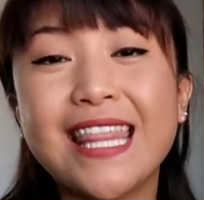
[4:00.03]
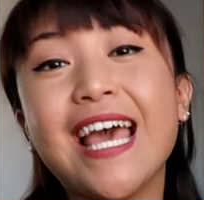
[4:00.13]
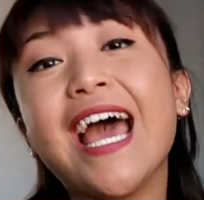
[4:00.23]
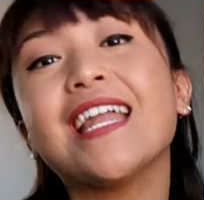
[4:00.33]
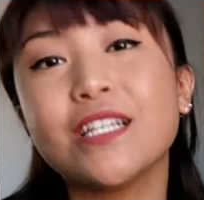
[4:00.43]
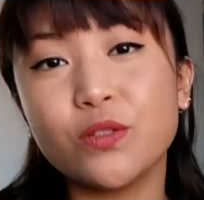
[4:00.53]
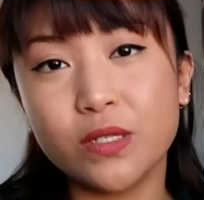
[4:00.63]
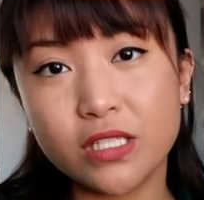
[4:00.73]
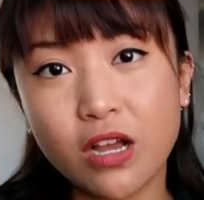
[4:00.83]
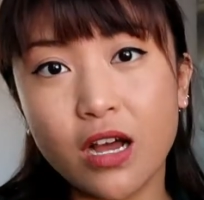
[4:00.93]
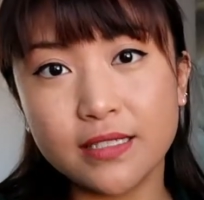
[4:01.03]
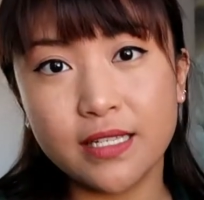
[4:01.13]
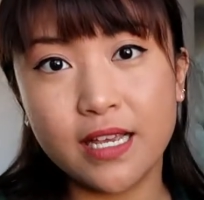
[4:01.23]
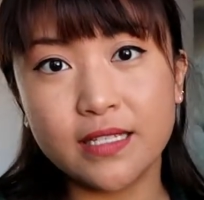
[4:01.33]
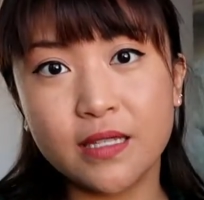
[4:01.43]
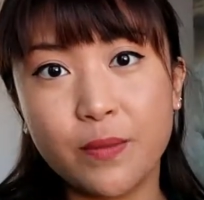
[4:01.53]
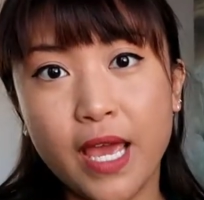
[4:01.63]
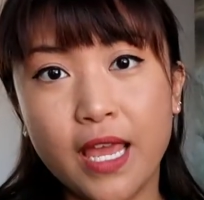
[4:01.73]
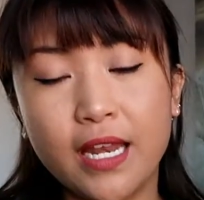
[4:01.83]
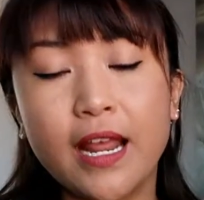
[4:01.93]
That is what's causing us the
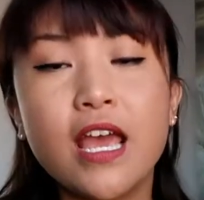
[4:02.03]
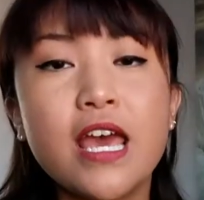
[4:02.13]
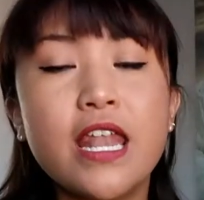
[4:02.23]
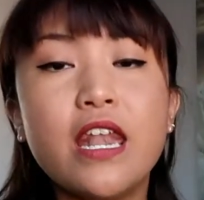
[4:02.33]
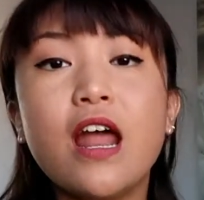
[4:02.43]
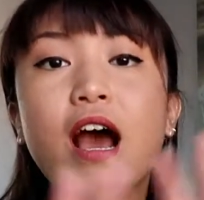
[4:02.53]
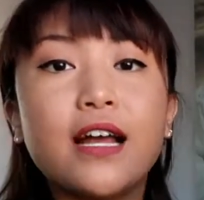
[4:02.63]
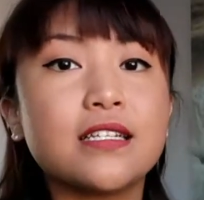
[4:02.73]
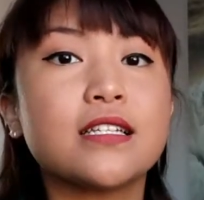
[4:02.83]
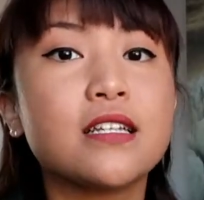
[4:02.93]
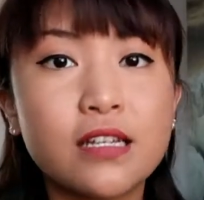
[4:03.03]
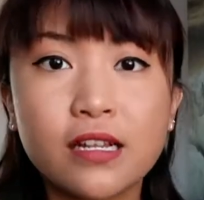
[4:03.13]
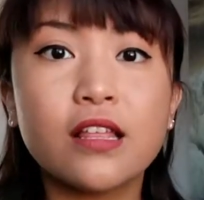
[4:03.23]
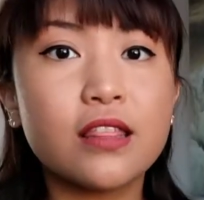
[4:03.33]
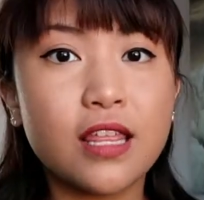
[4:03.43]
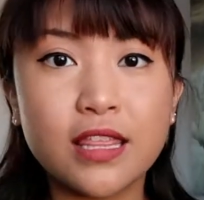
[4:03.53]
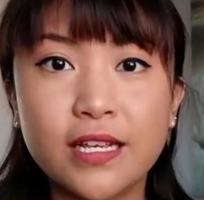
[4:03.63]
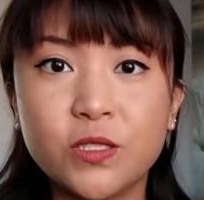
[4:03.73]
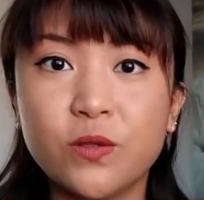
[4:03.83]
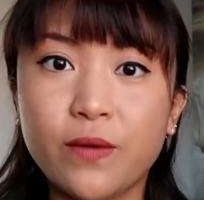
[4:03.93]
pain, not the
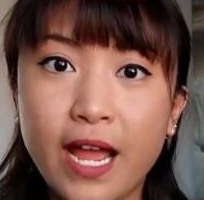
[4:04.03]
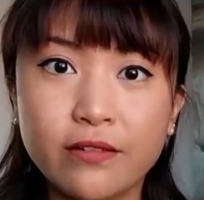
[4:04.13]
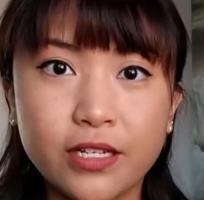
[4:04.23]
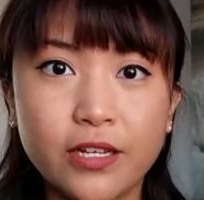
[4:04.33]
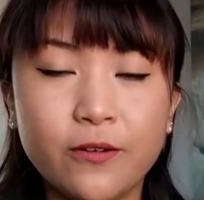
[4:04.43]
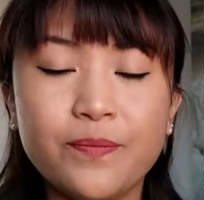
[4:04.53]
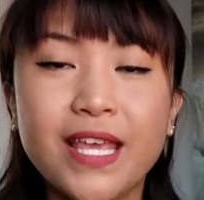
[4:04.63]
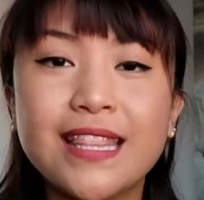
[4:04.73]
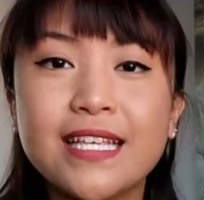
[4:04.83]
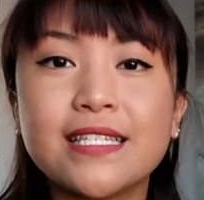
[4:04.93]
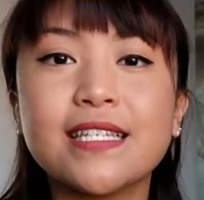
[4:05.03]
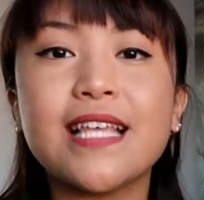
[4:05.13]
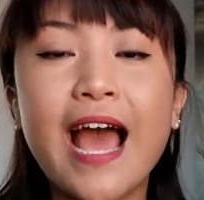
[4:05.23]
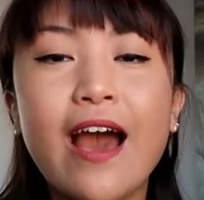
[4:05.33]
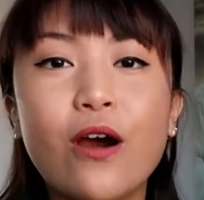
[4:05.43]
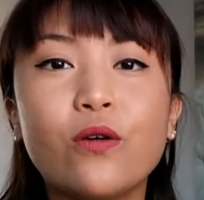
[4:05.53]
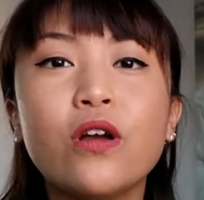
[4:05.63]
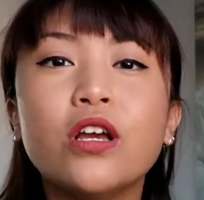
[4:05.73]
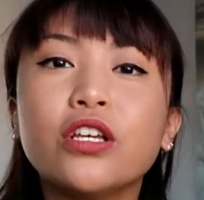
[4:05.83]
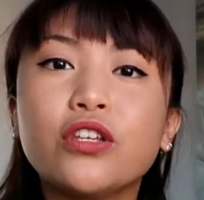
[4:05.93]
things around you. And this is
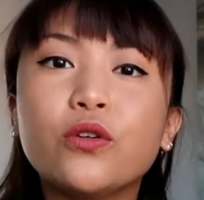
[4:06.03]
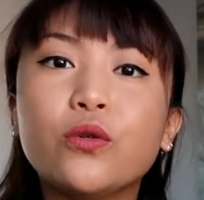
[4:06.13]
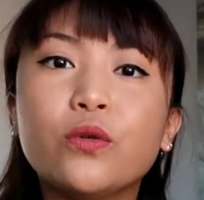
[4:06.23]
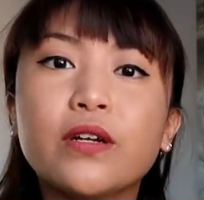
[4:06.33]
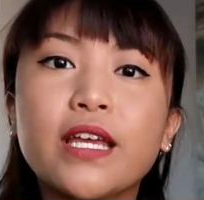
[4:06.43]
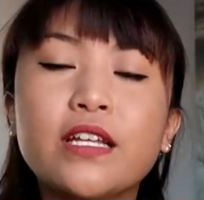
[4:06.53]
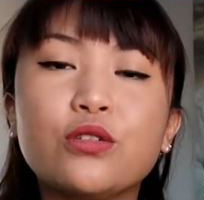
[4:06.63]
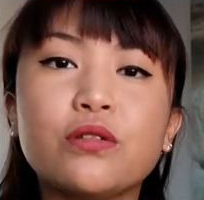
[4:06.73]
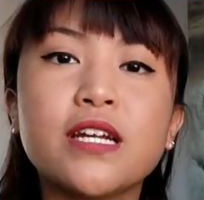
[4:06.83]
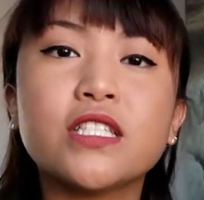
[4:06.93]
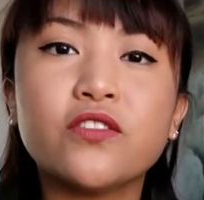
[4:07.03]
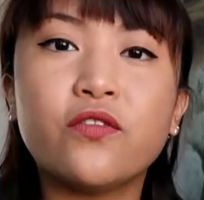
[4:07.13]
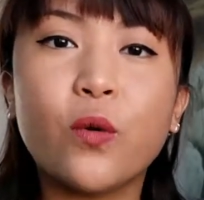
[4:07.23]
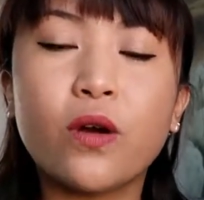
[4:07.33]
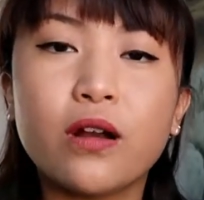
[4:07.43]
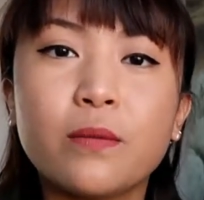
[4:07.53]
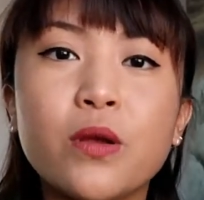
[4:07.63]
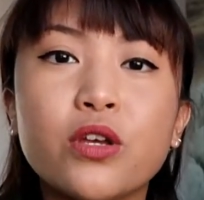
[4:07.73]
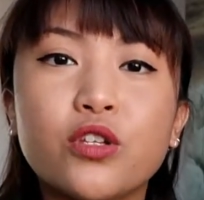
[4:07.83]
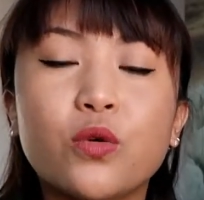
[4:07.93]
how you can
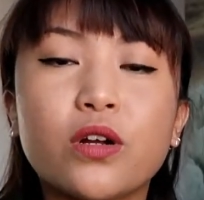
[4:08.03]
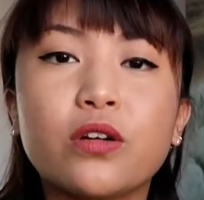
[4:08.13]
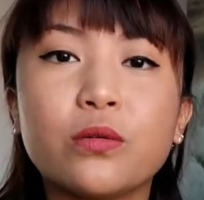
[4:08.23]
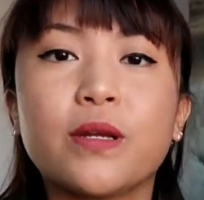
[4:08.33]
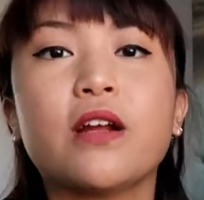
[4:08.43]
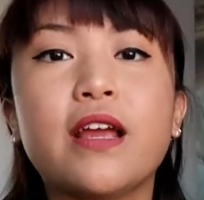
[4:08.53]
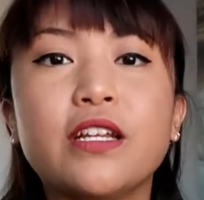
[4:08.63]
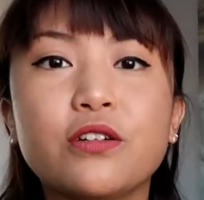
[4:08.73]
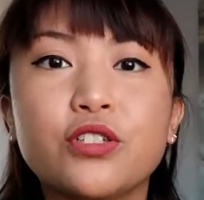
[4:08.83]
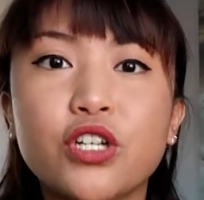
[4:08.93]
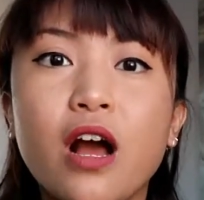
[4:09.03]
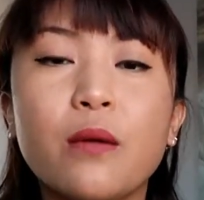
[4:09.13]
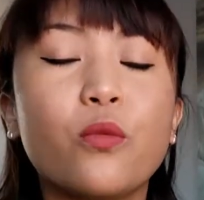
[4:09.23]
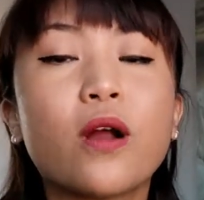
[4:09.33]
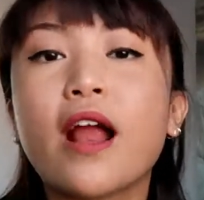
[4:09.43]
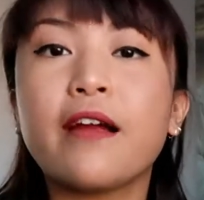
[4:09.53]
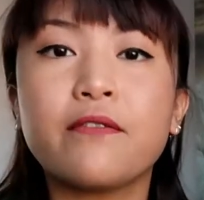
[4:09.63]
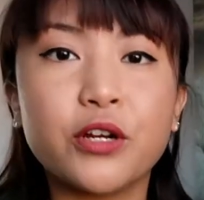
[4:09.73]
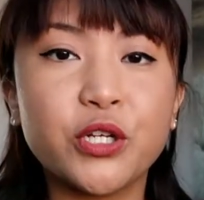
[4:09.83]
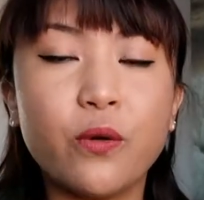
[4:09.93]
transform your career and your job
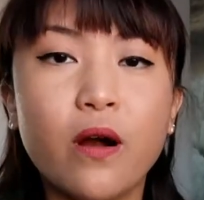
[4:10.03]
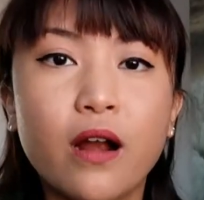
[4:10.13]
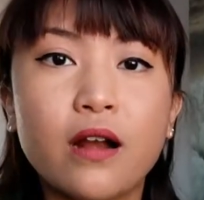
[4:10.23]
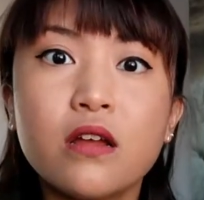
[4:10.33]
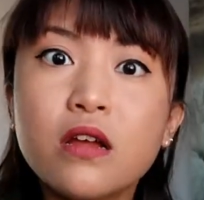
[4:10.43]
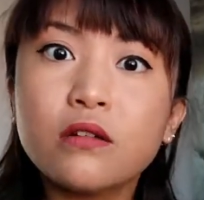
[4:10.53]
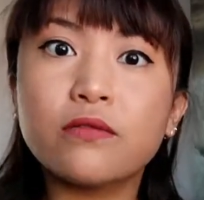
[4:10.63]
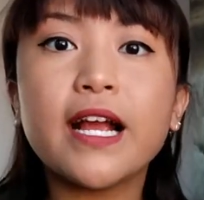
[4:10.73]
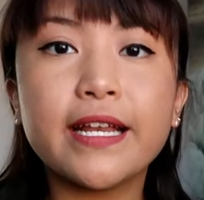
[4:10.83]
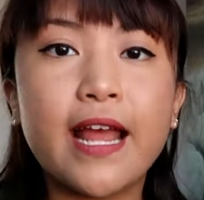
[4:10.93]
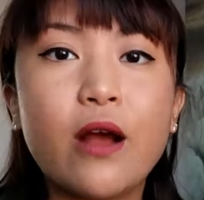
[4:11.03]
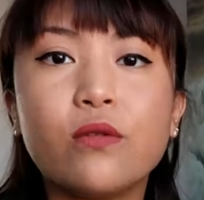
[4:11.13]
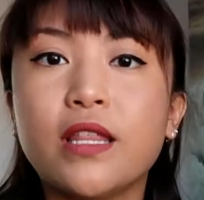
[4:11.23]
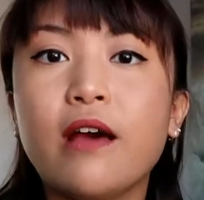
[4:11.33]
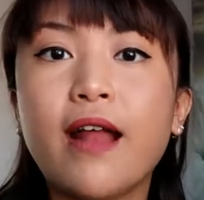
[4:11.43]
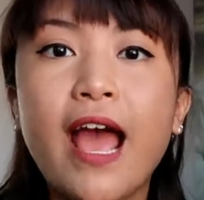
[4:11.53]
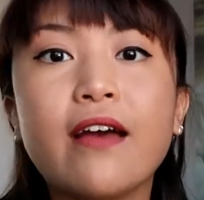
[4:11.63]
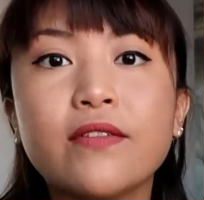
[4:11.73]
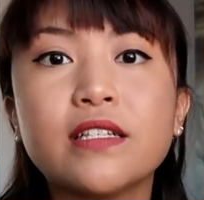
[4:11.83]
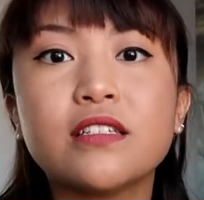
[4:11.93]
wherever you are right now without
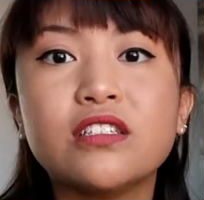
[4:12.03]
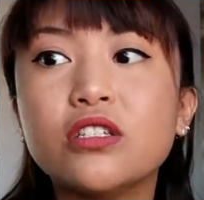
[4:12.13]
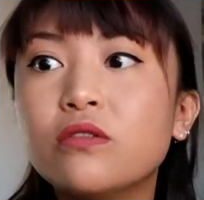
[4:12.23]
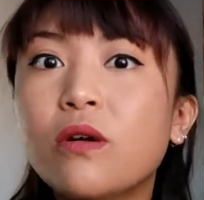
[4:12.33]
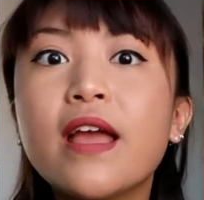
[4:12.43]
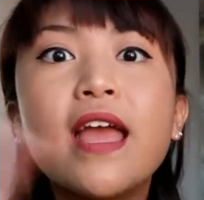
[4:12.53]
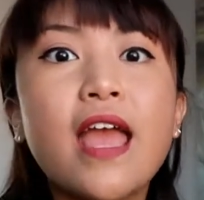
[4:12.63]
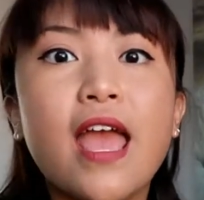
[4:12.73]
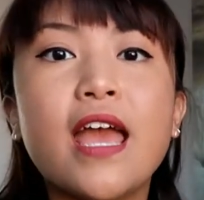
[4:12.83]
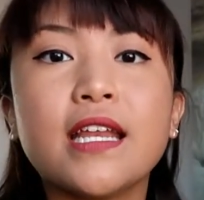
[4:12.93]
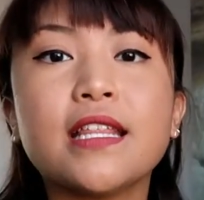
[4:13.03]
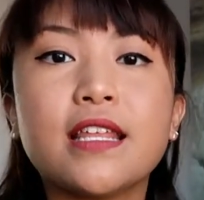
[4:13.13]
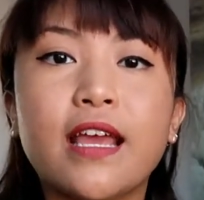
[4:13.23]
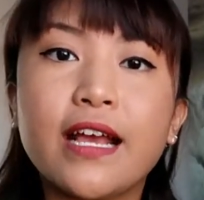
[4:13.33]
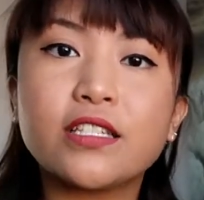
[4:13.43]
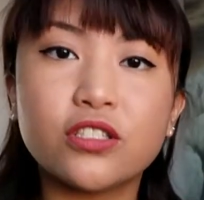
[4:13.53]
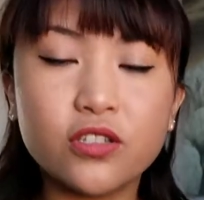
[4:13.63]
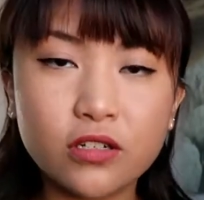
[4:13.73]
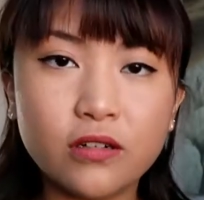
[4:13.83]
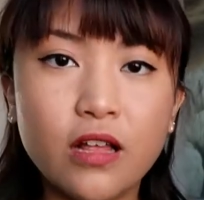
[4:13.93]
having to do anything
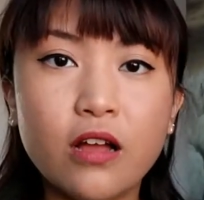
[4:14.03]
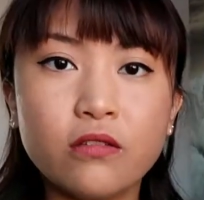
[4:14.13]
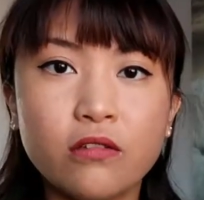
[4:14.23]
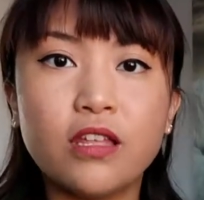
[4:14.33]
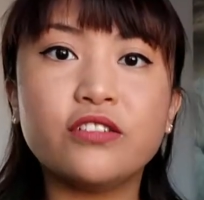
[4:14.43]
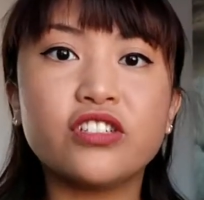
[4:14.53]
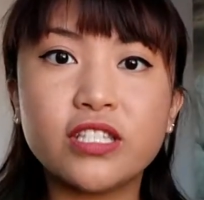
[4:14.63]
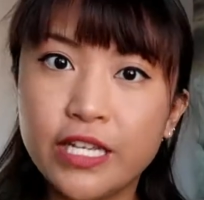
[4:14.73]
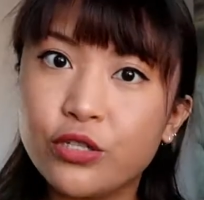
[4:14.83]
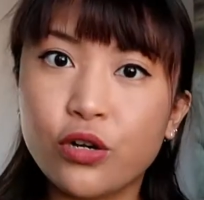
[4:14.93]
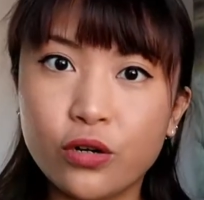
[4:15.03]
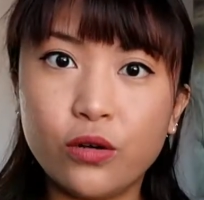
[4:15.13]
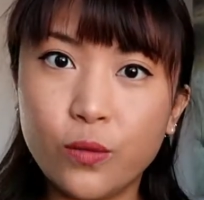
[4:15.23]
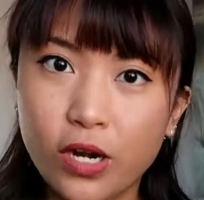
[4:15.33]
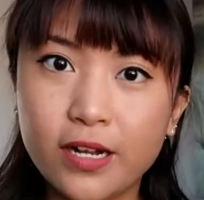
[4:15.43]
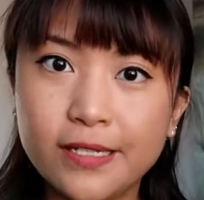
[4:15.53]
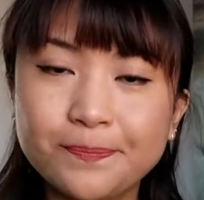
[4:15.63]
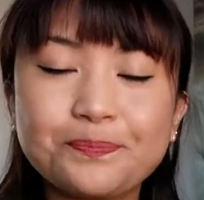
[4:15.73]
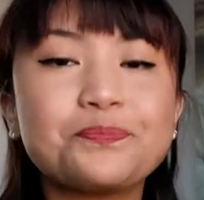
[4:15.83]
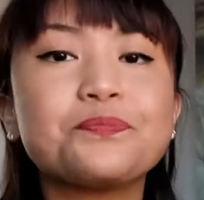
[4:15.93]
external other than just internal work.